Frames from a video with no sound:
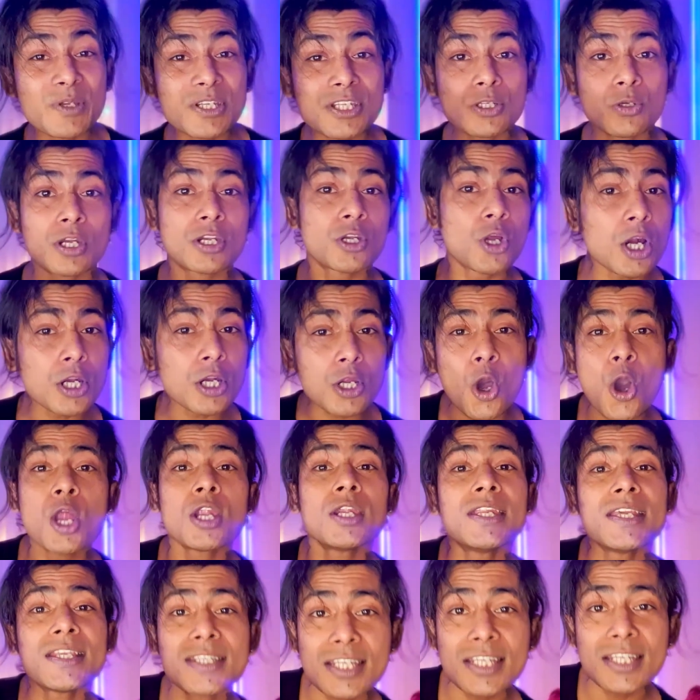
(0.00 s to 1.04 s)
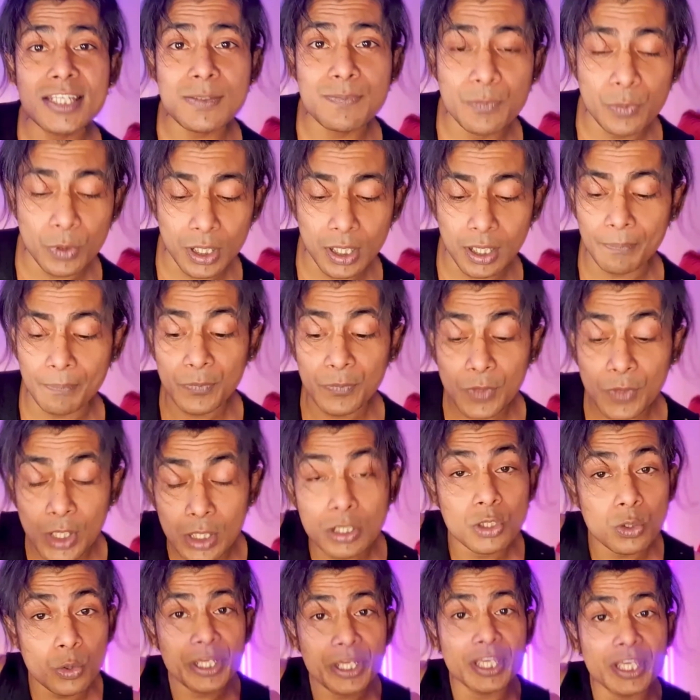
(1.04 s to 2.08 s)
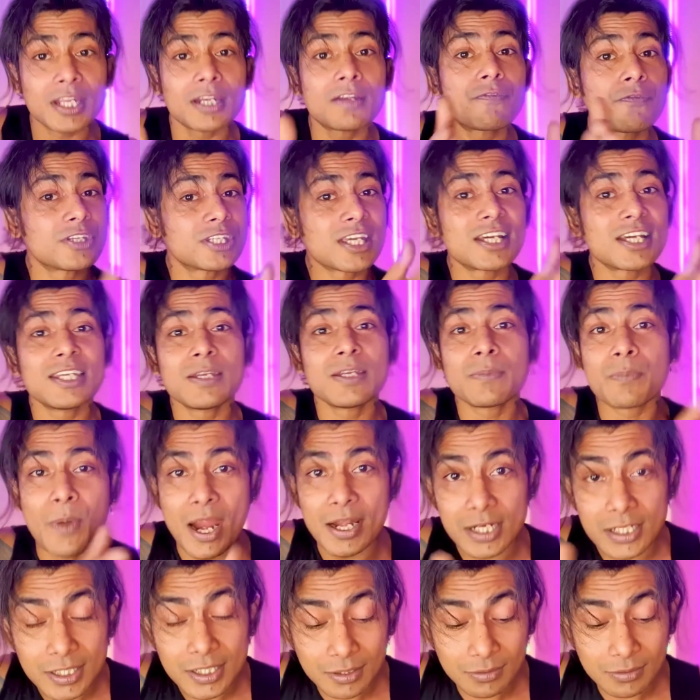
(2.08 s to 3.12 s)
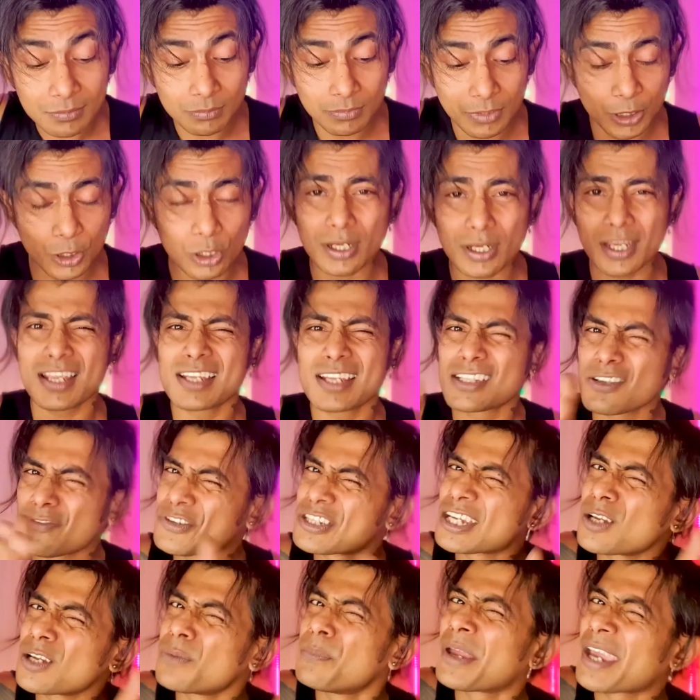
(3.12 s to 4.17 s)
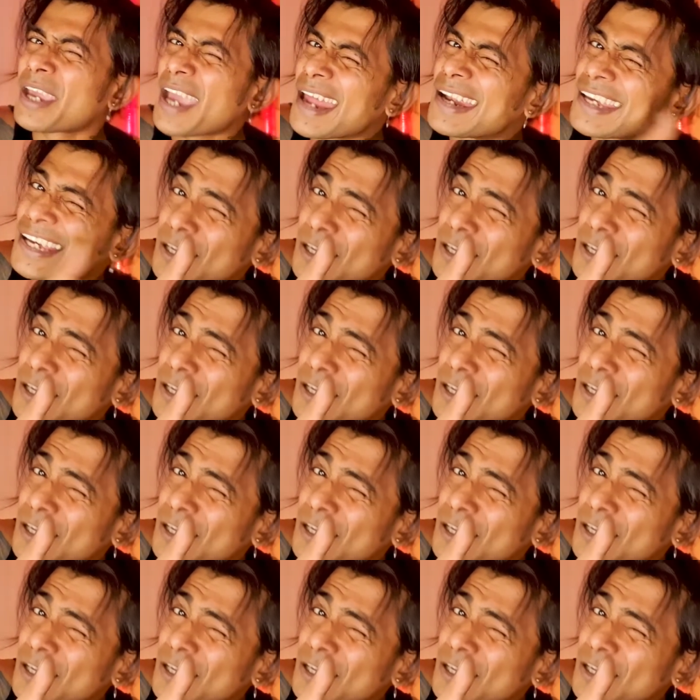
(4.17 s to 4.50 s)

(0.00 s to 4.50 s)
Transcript: you're not only just doing it physically pattern, as a physical mechanical